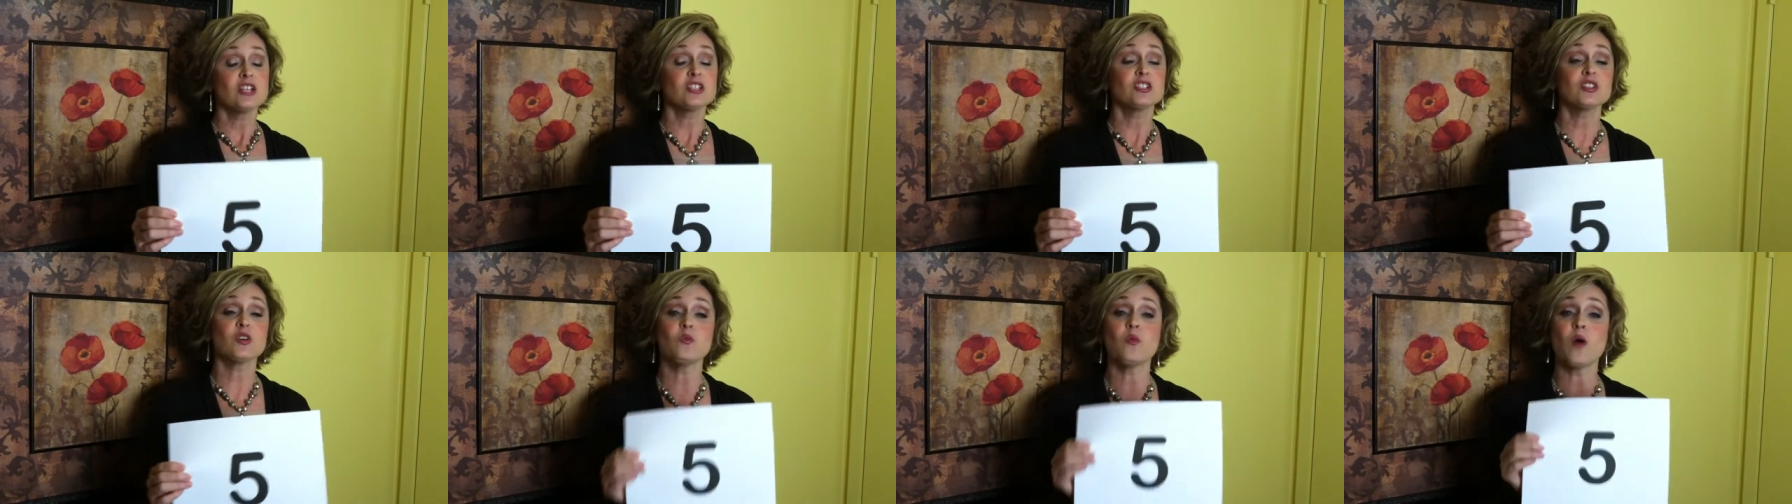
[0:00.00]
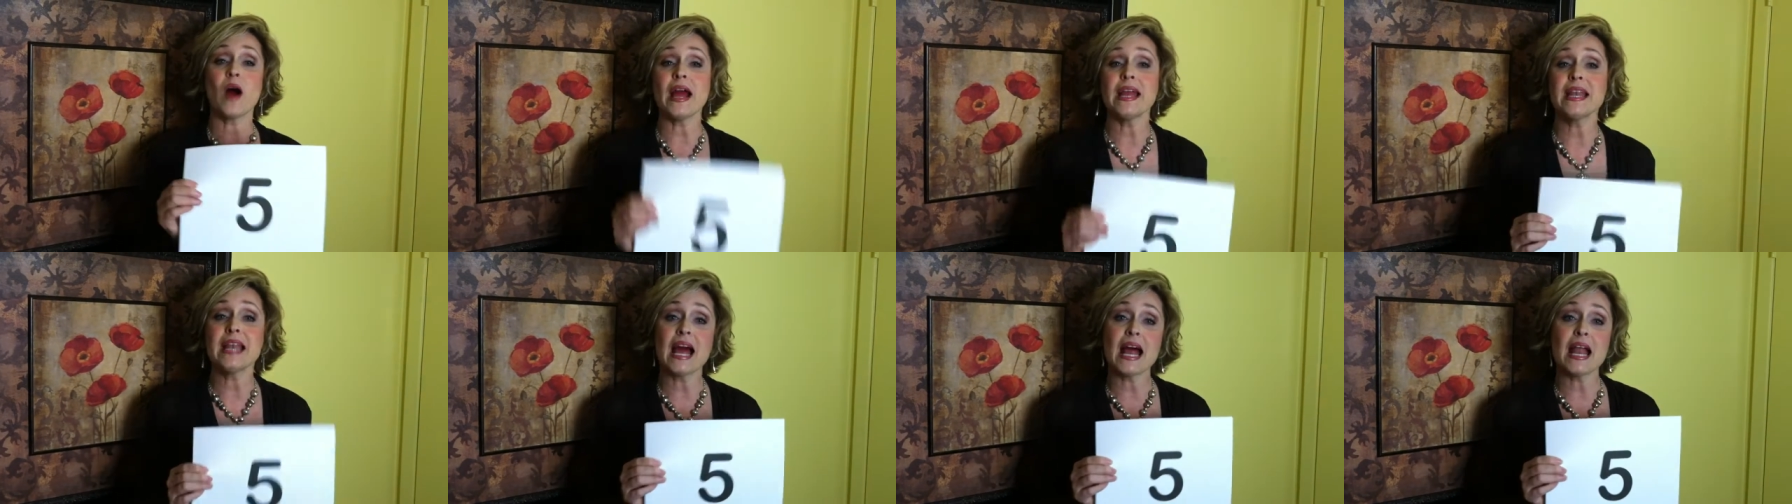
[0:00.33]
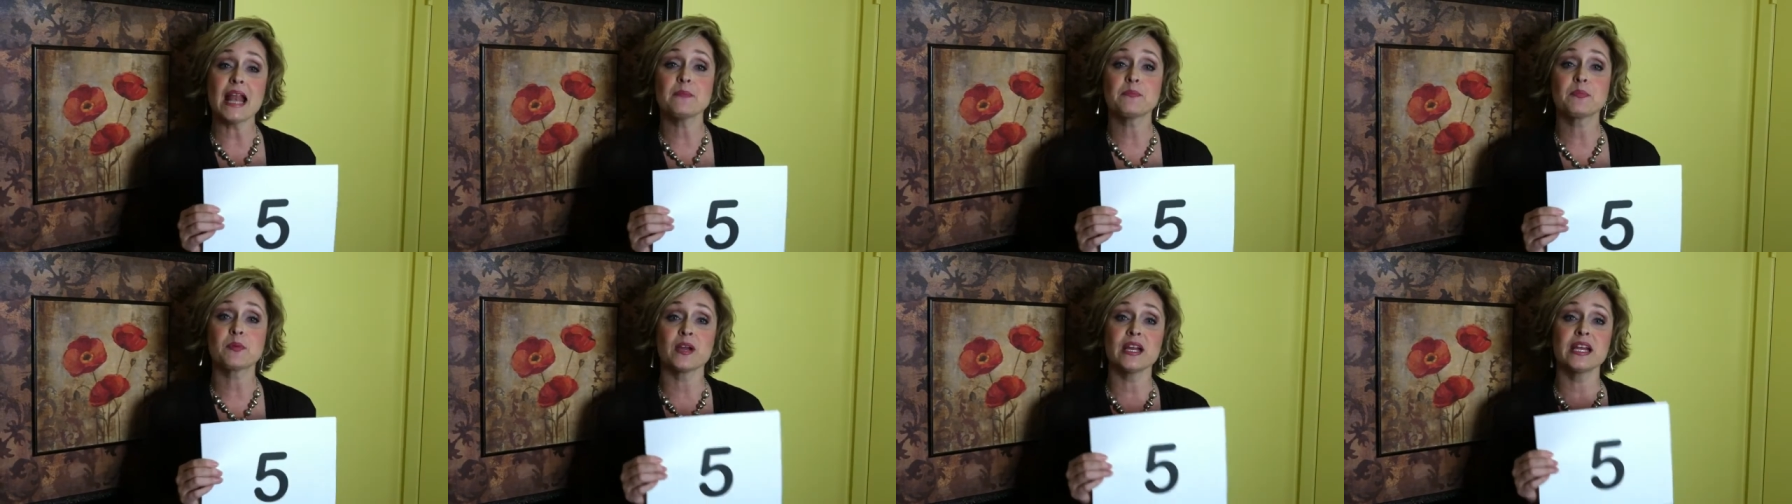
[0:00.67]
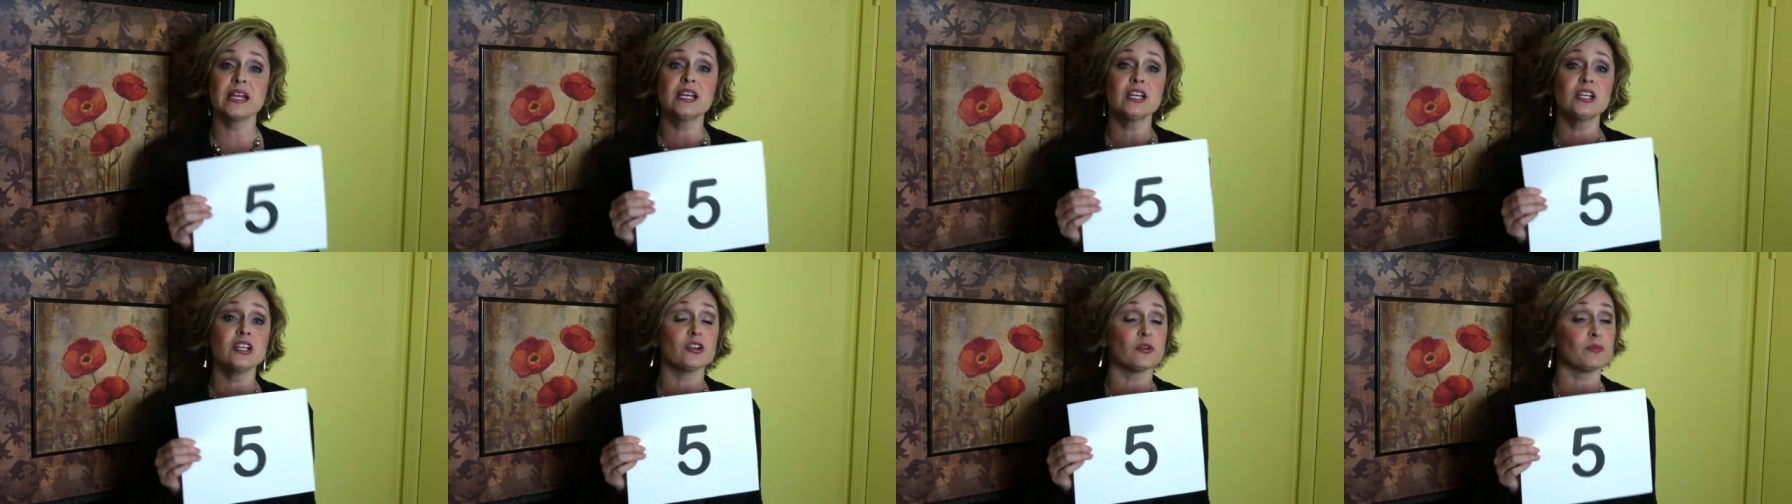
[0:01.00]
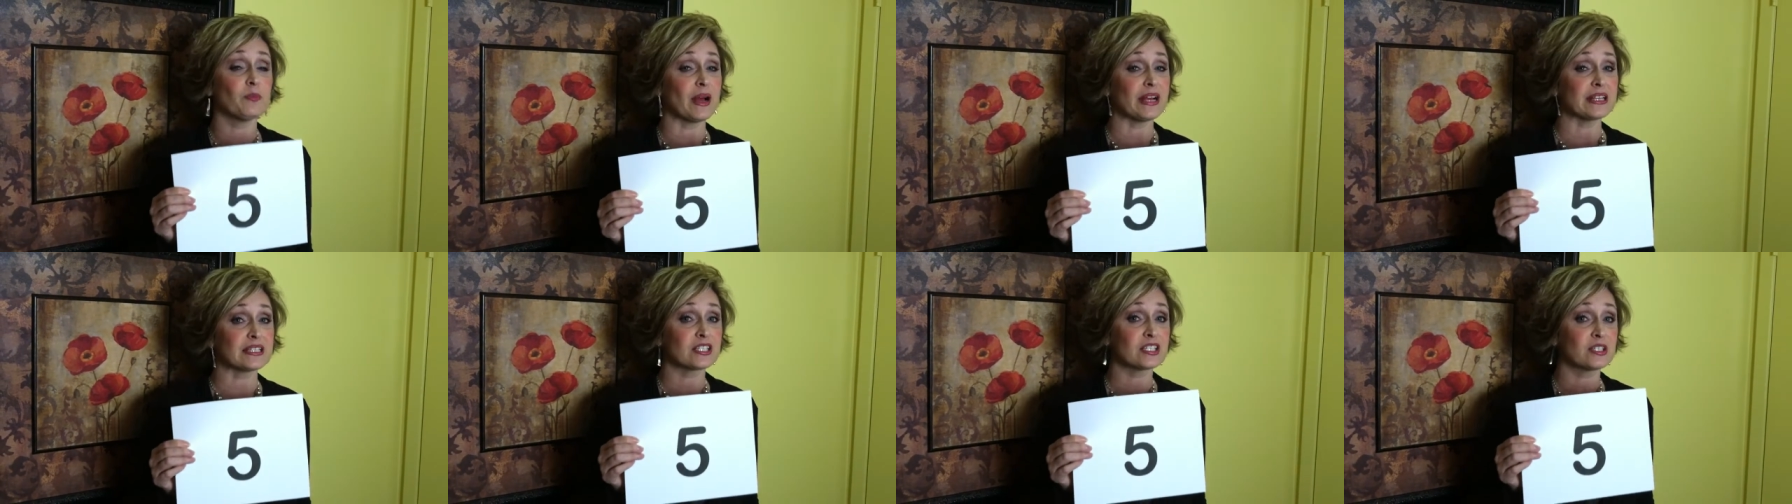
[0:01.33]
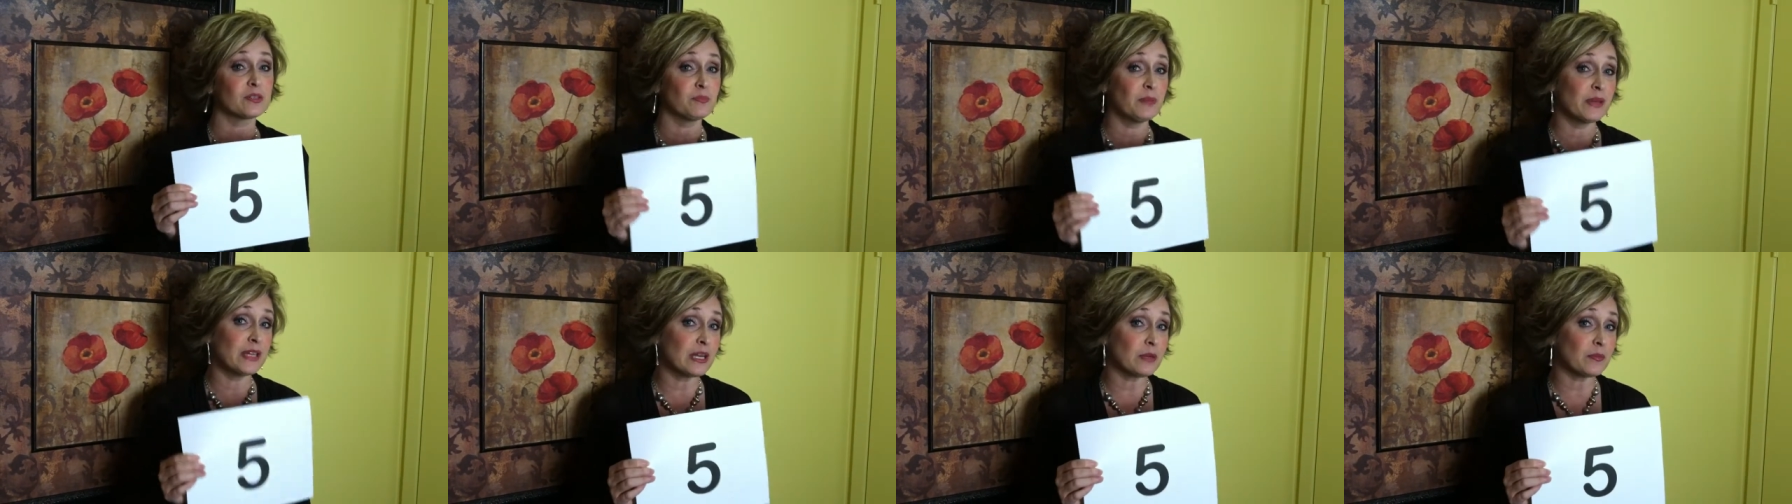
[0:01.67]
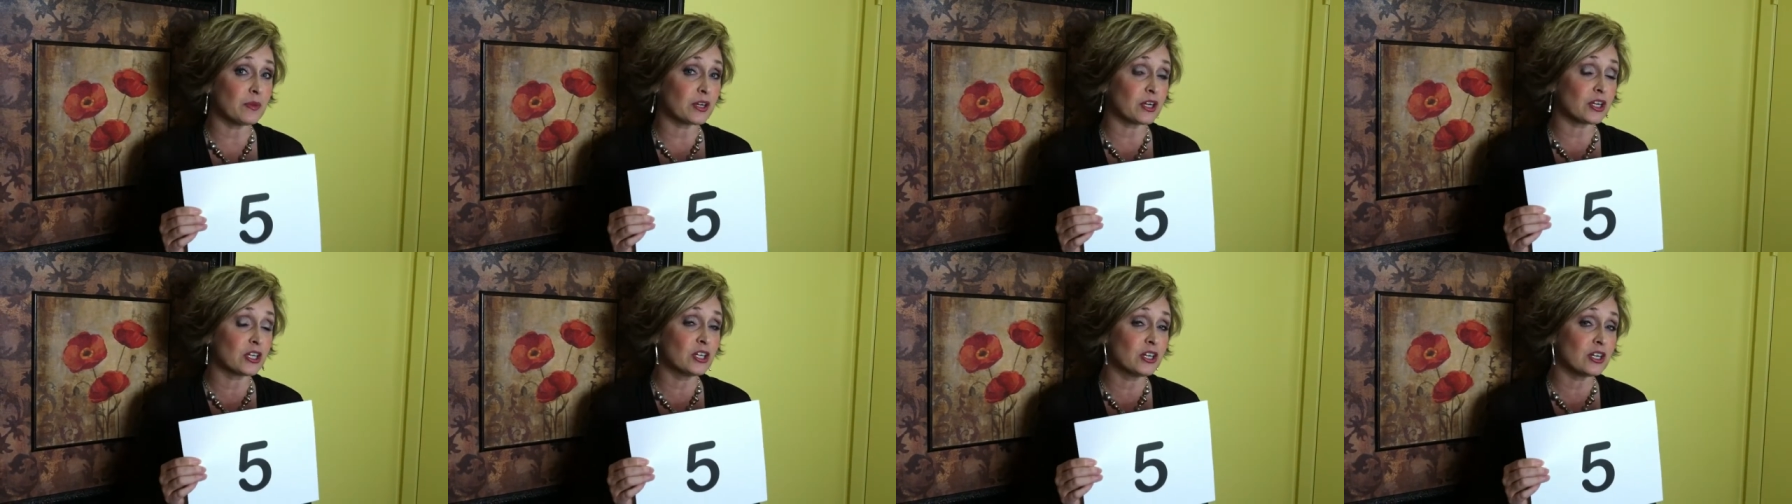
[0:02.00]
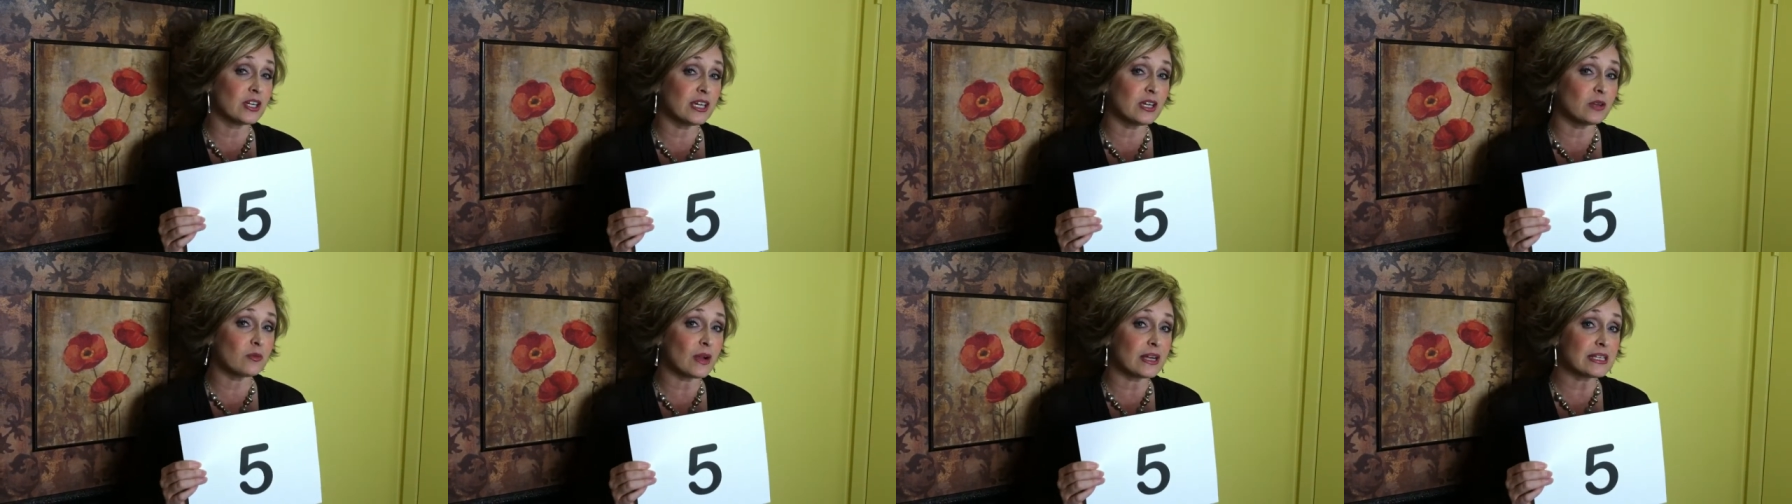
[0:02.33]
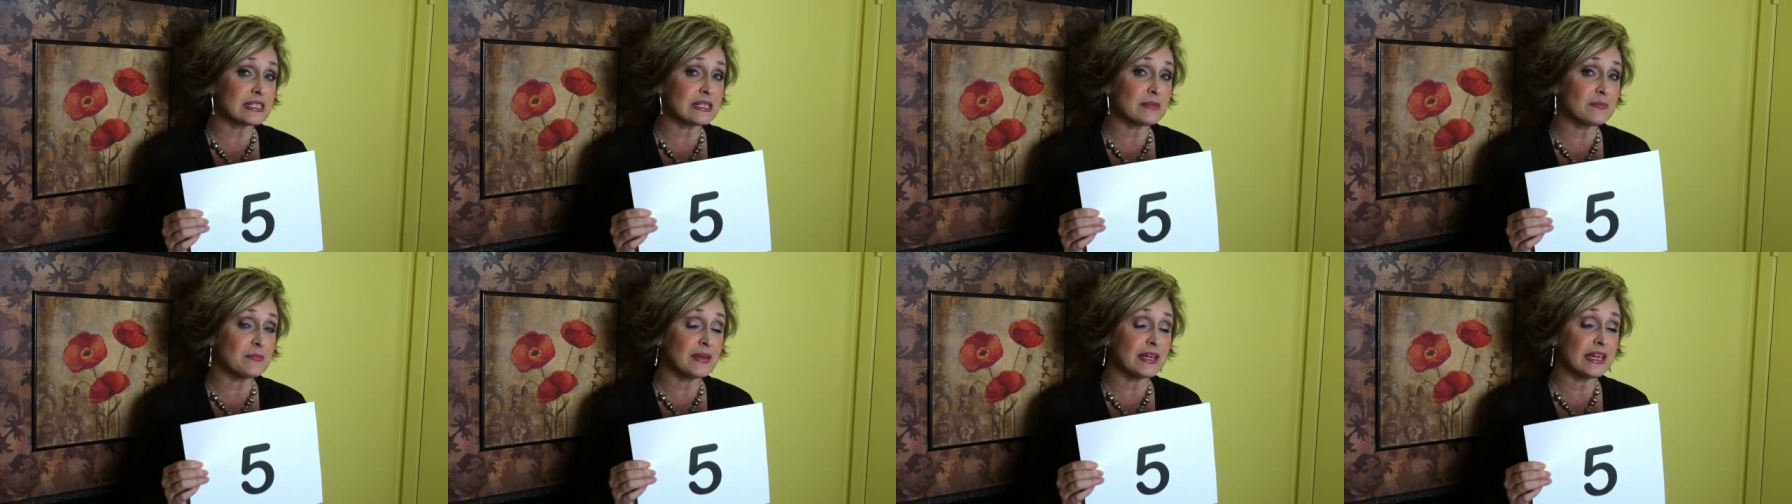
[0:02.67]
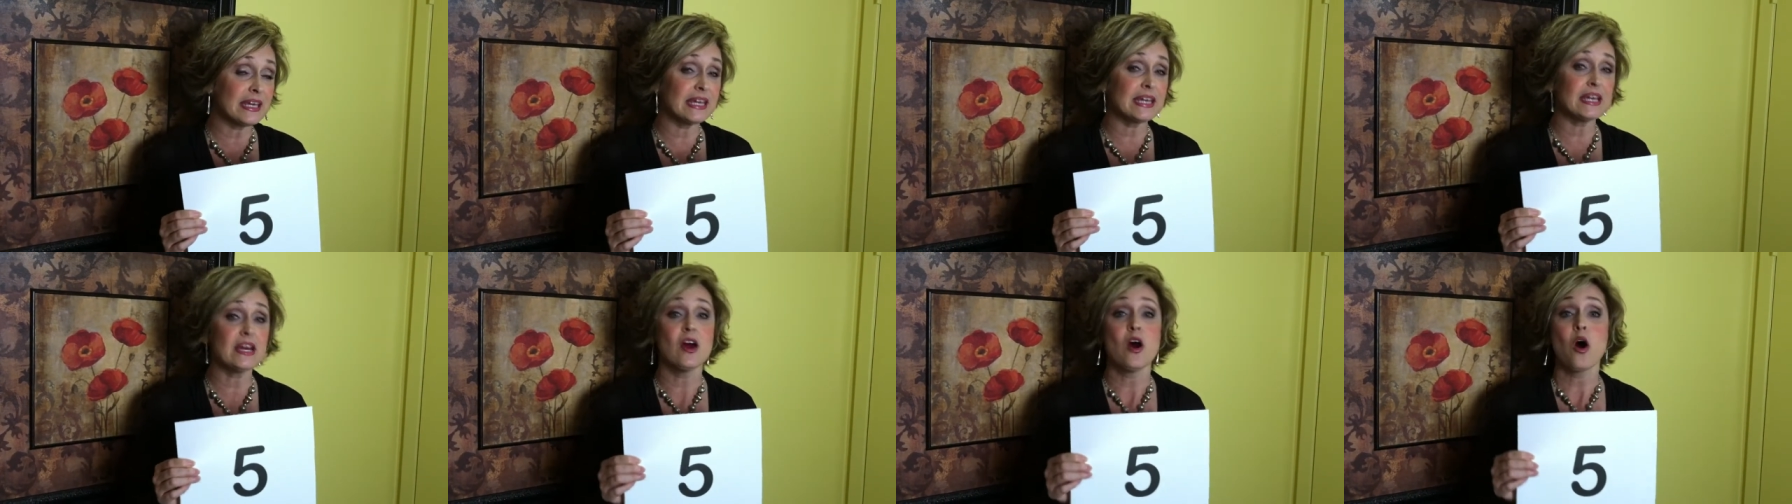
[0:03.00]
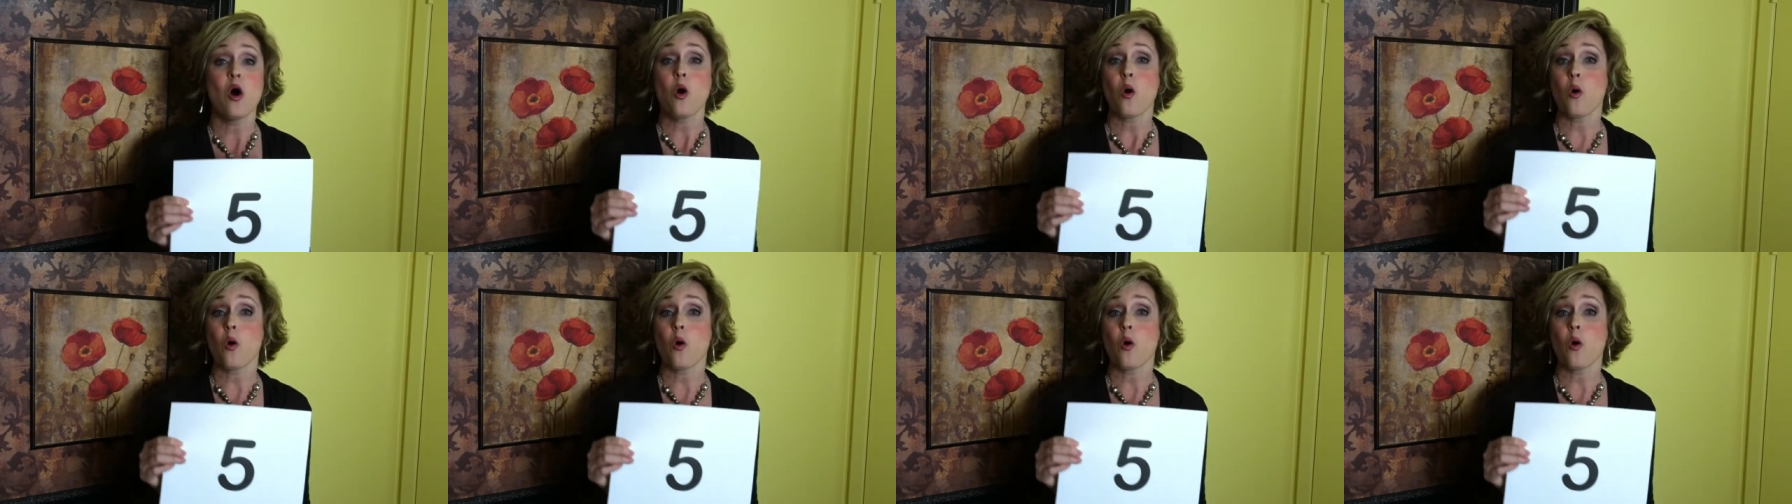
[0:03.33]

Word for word: So why not bring your best peanut butter cookie recipe